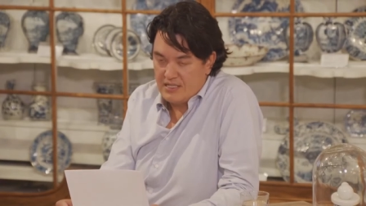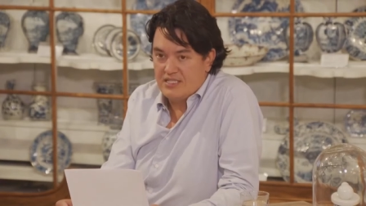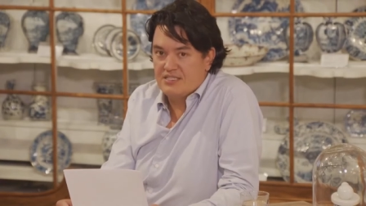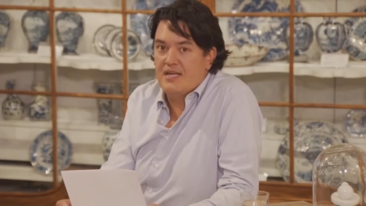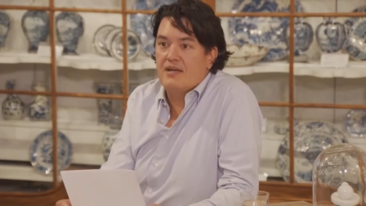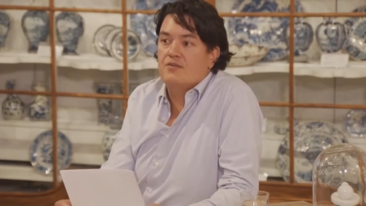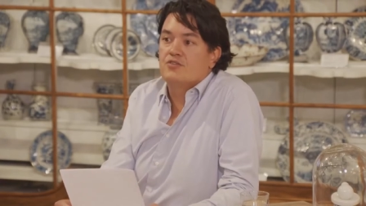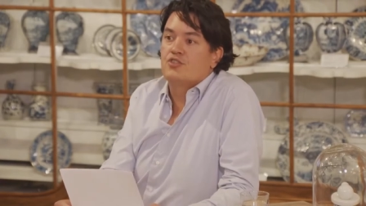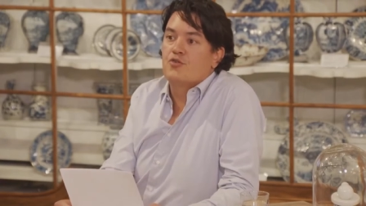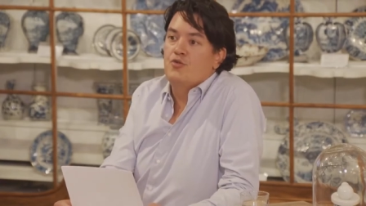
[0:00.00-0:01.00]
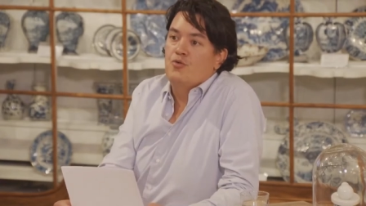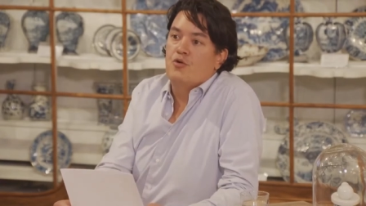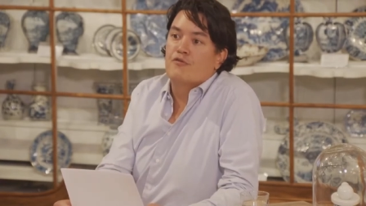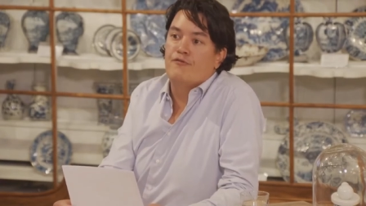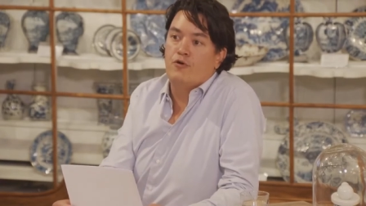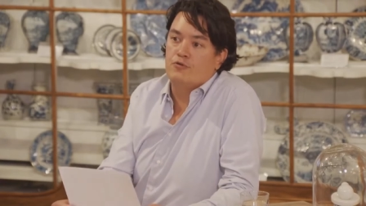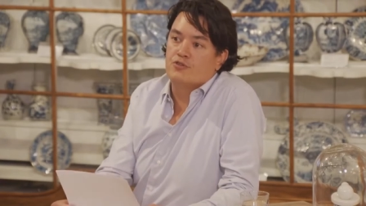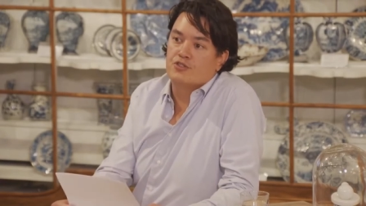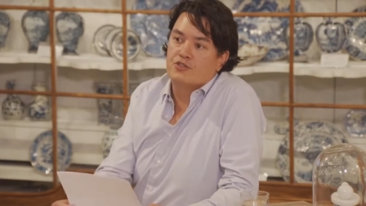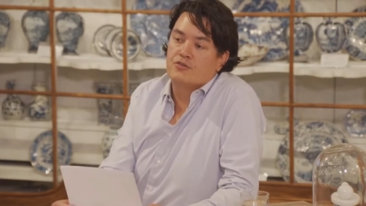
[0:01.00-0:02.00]
Is that true or
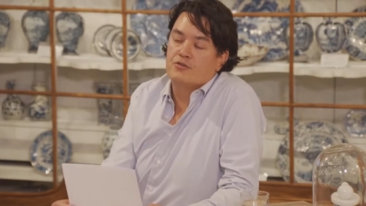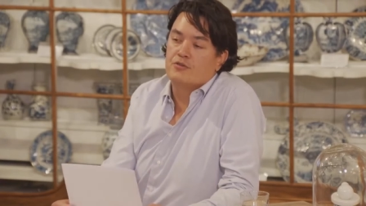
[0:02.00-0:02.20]
false?